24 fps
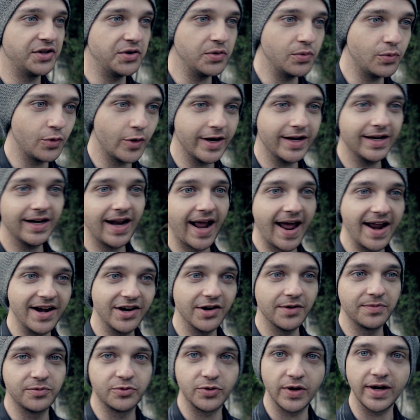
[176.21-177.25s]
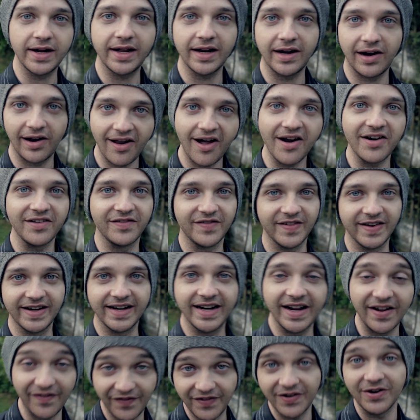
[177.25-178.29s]
you will end up drinking a lot of it
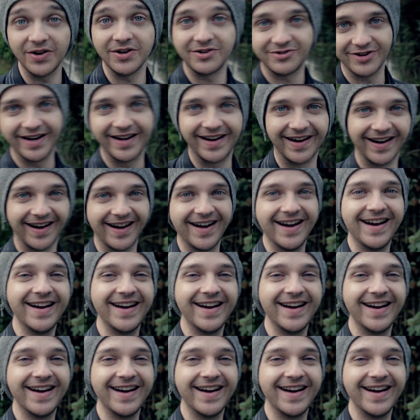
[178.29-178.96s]
if you're a drinker.